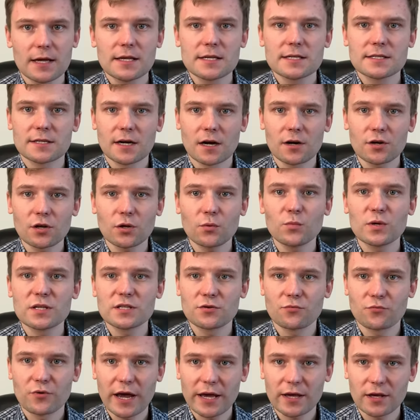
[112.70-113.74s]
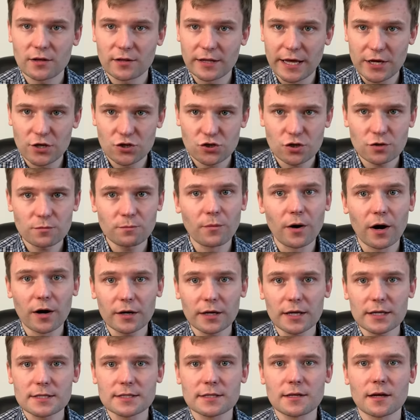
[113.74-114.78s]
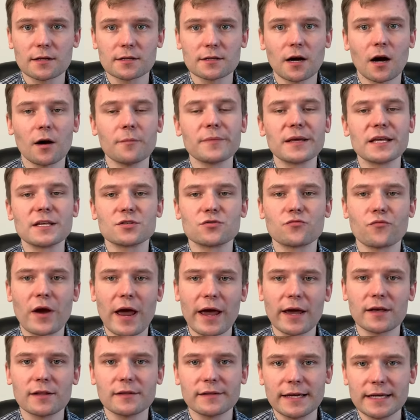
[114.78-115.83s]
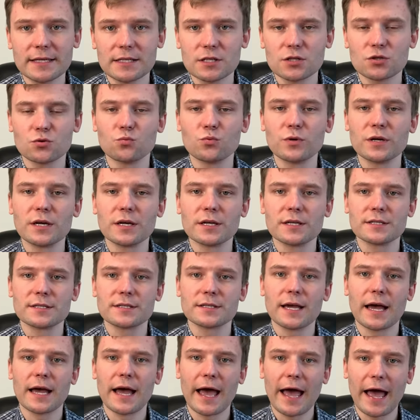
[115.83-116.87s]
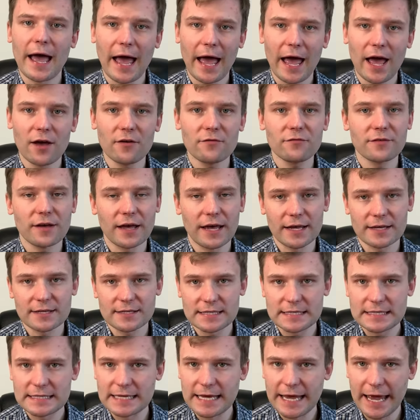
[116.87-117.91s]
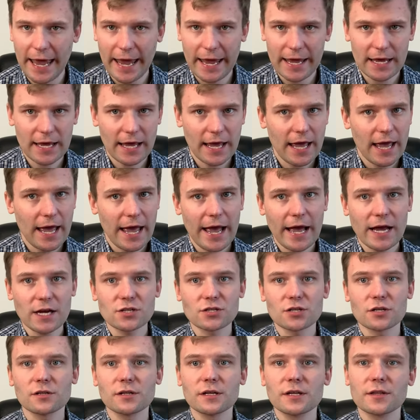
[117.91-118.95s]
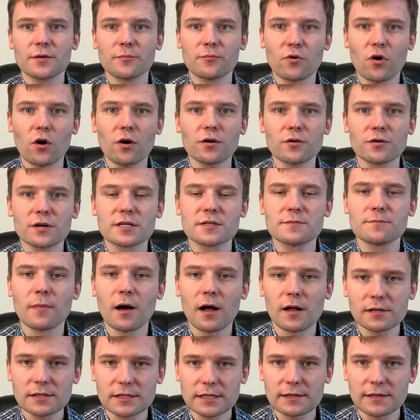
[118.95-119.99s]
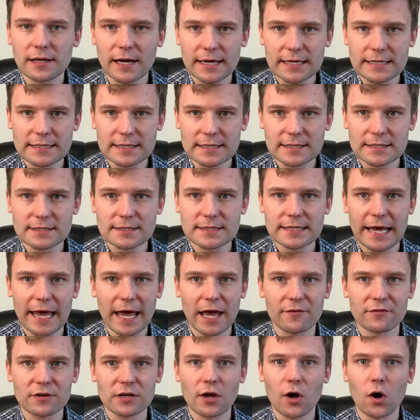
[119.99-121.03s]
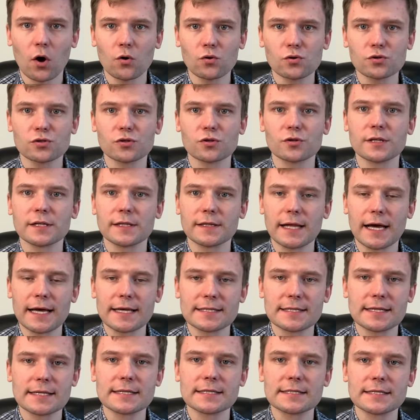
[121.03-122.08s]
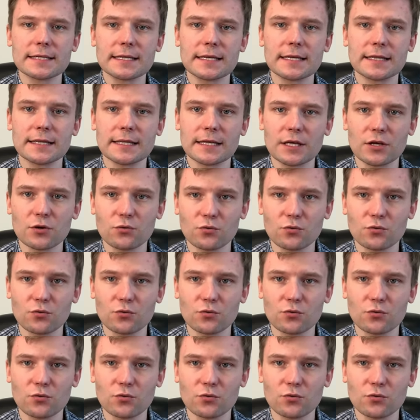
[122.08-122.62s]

Starting with regulation, markets.com is regulated with uh, FSCA. Actually, the broker is multi-licensed, having also the license in the